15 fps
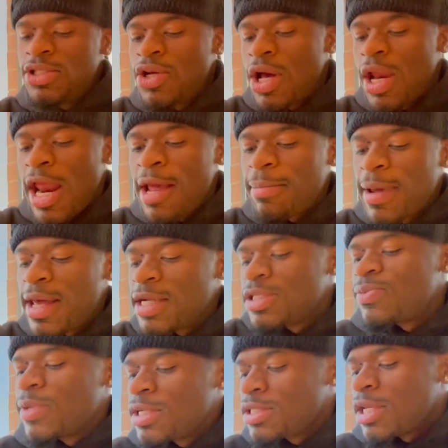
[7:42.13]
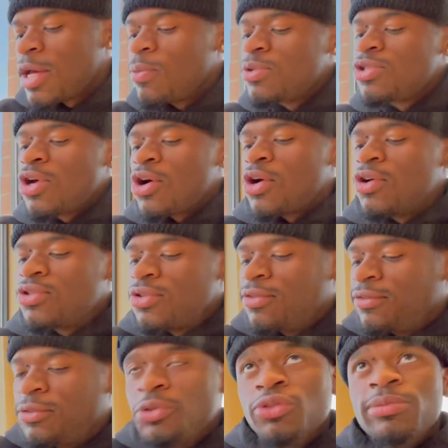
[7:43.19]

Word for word: do y'all like Pan Express? Like what's y'all go-to food?